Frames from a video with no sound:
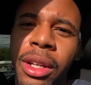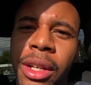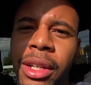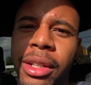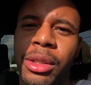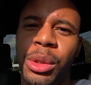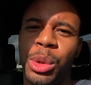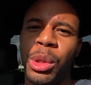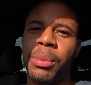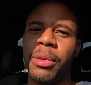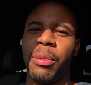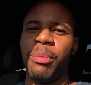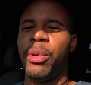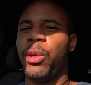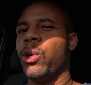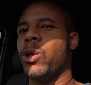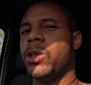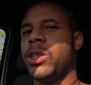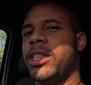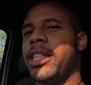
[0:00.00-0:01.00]
the trip
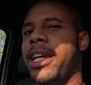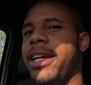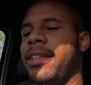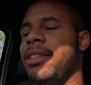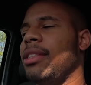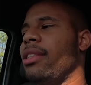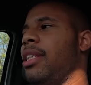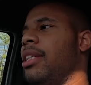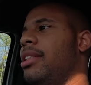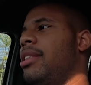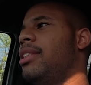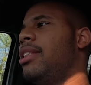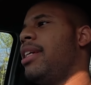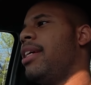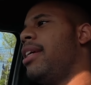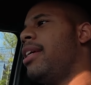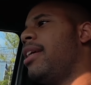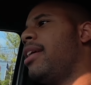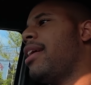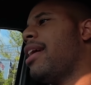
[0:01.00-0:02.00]
computer says and
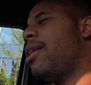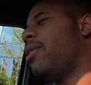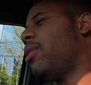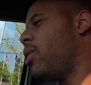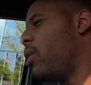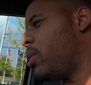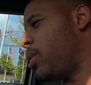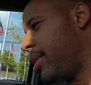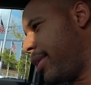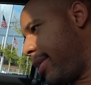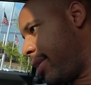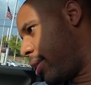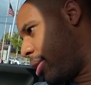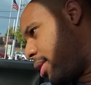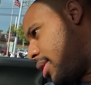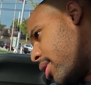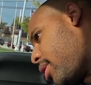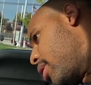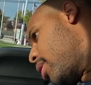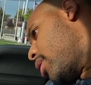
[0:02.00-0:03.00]
see how close it is.